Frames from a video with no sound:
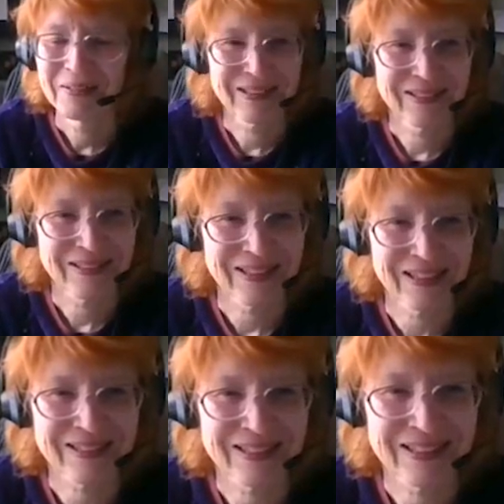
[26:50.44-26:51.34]
Because
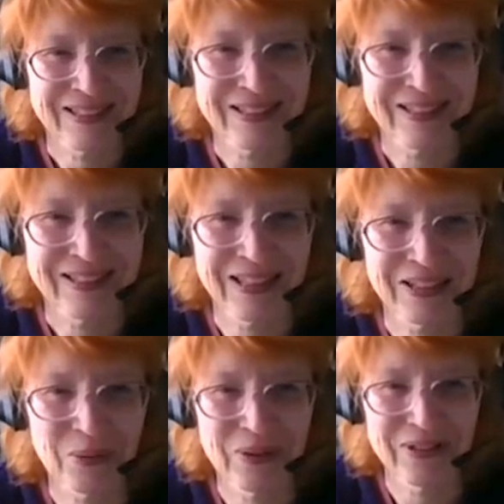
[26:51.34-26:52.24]
that's
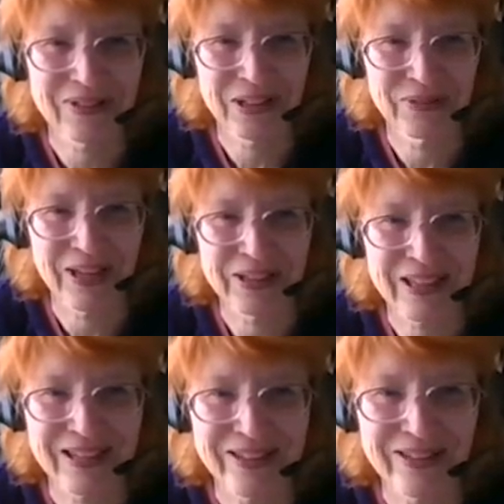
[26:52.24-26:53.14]
one that I've had
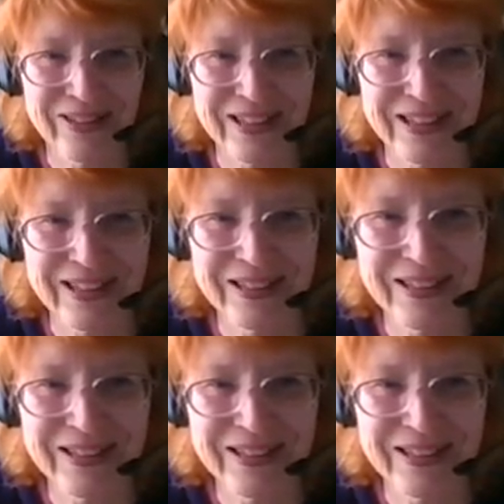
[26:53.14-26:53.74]
occasionally.